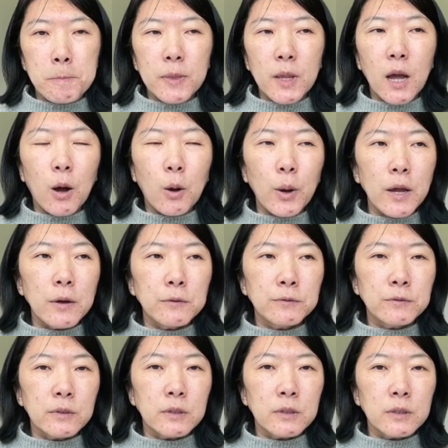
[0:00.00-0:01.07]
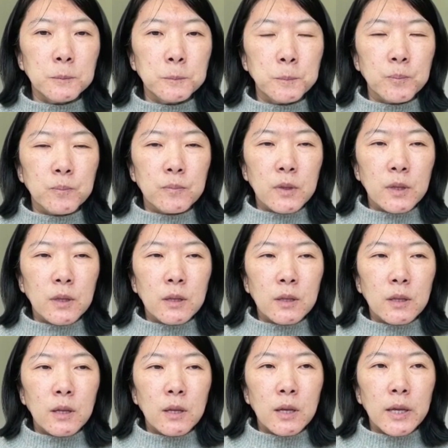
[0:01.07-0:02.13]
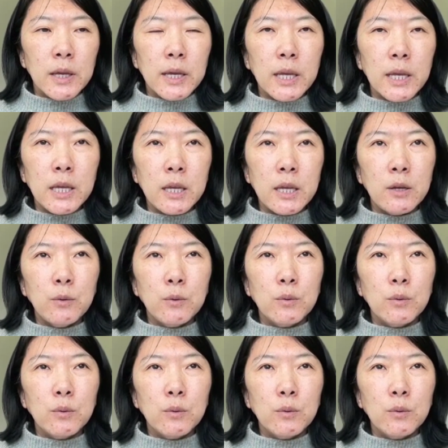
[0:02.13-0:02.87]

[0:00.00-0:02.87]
However, he